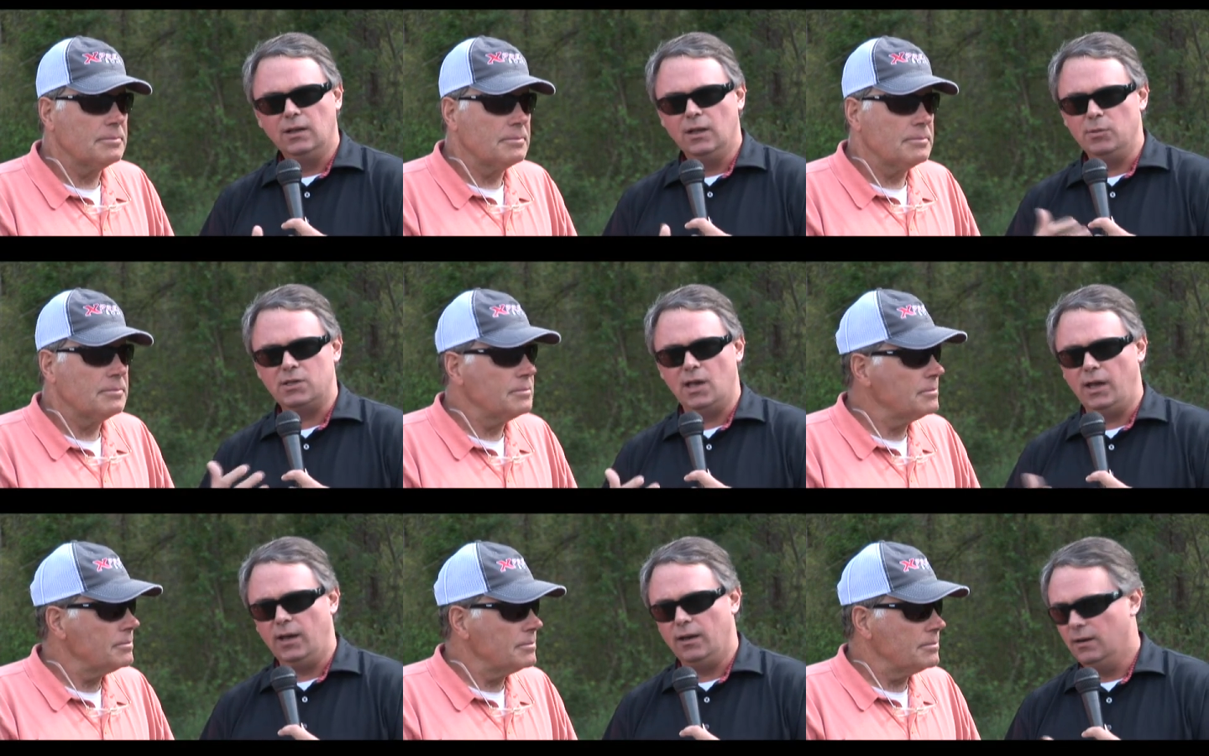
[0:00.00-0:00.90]
Speaker 1: Let me tell
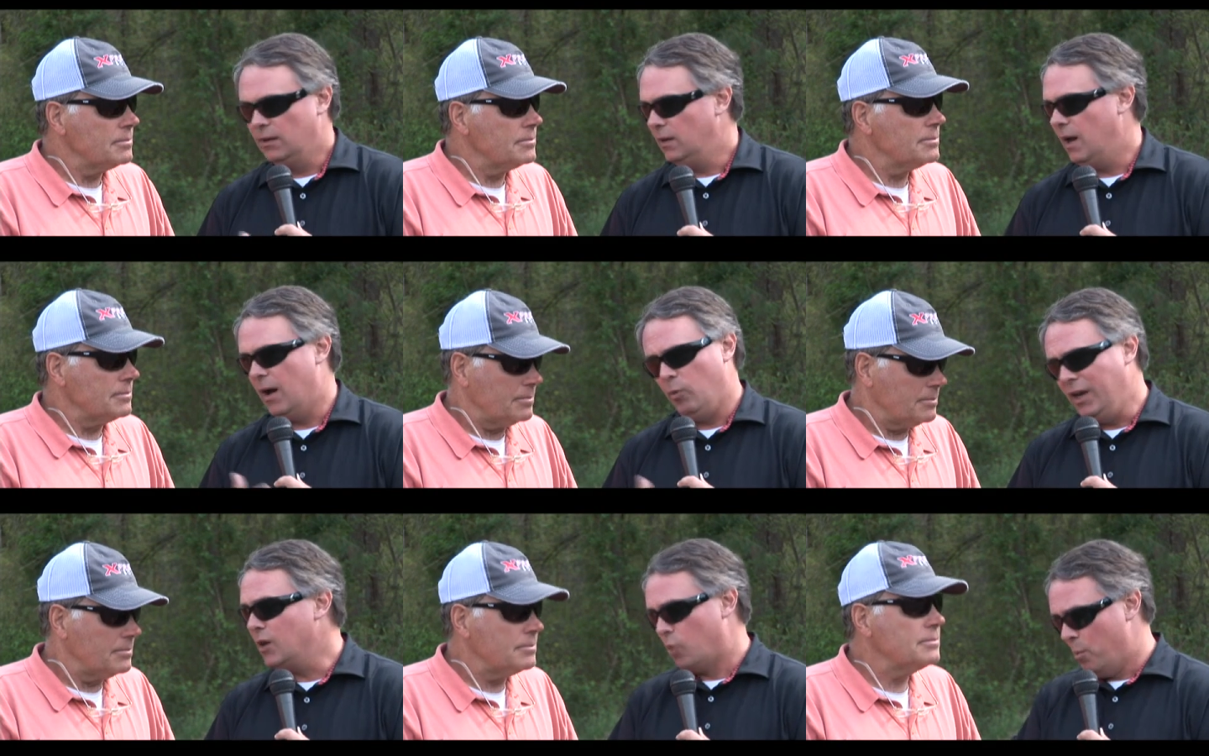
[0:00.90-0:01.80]
you, we
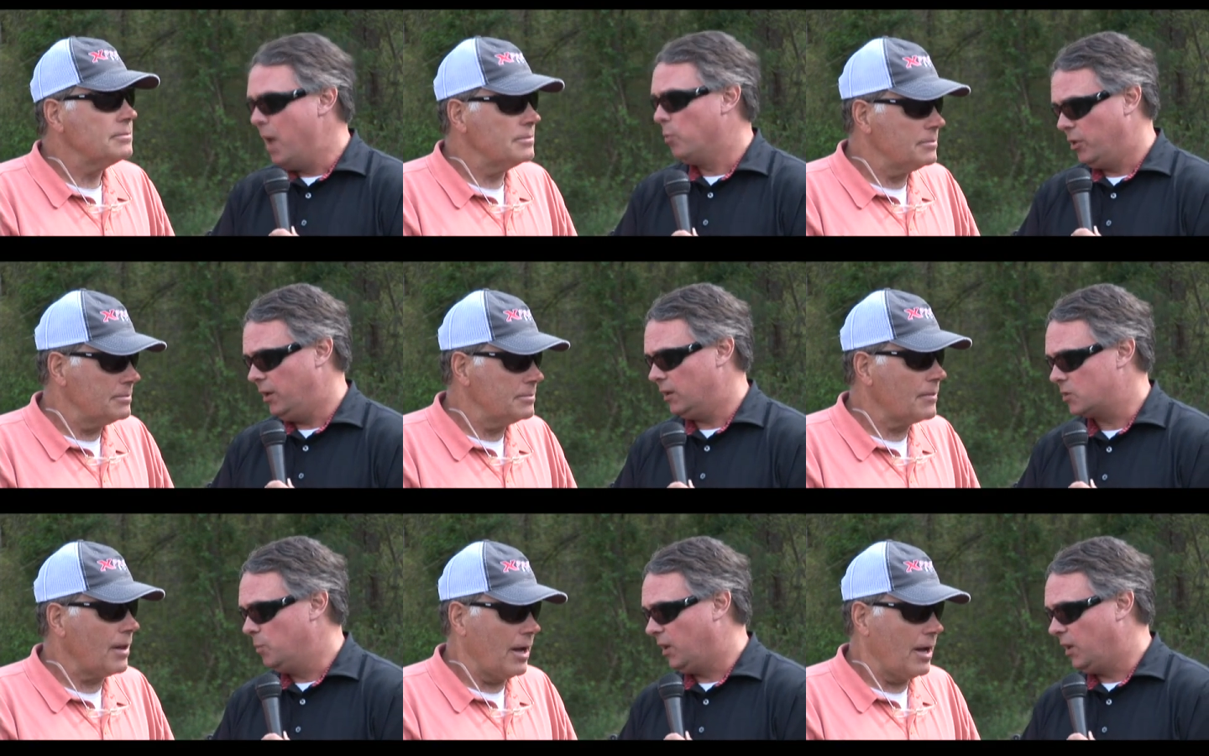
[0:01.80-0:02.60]
need to remember this